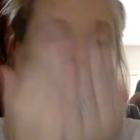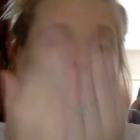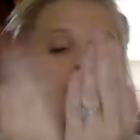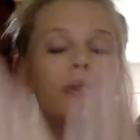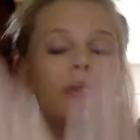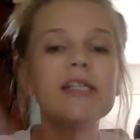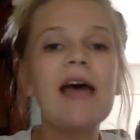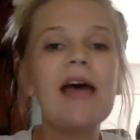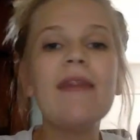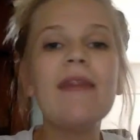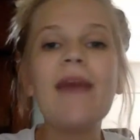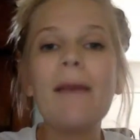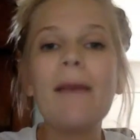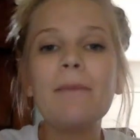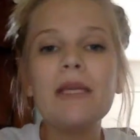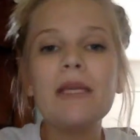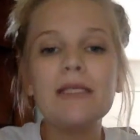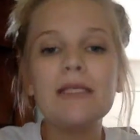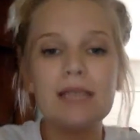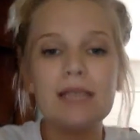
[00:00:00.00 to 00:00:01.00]
pretend that
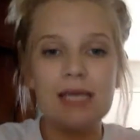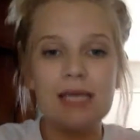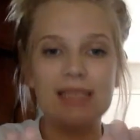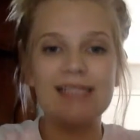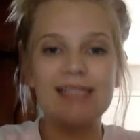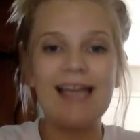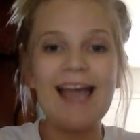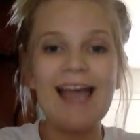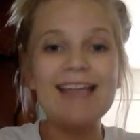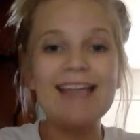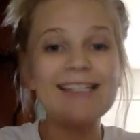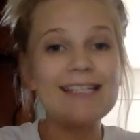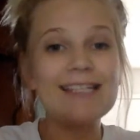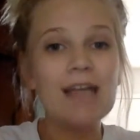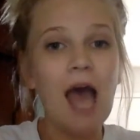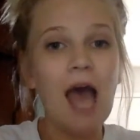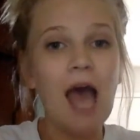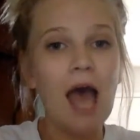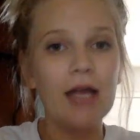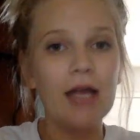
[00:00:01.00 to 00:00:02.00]
pizza is nice
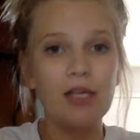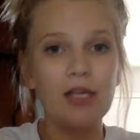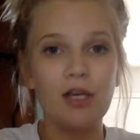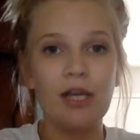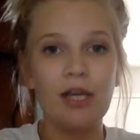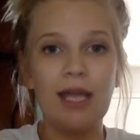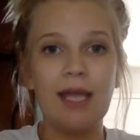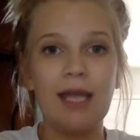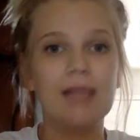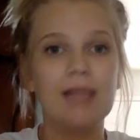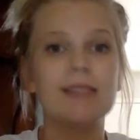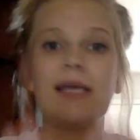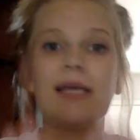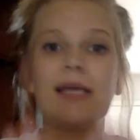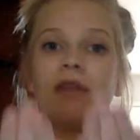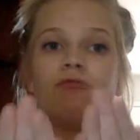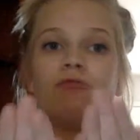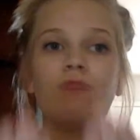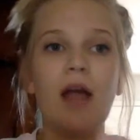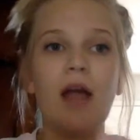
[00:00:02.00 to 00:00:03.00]
and hot in your hands
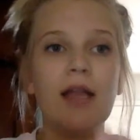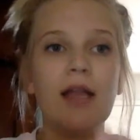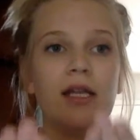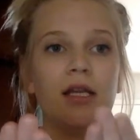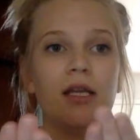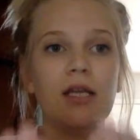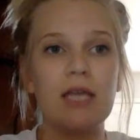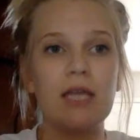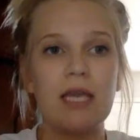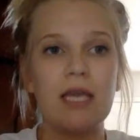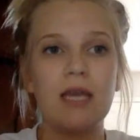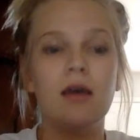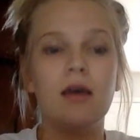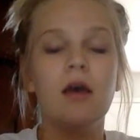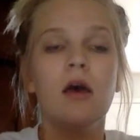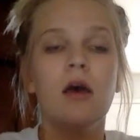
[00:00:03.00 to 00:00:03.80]
and ready to eat.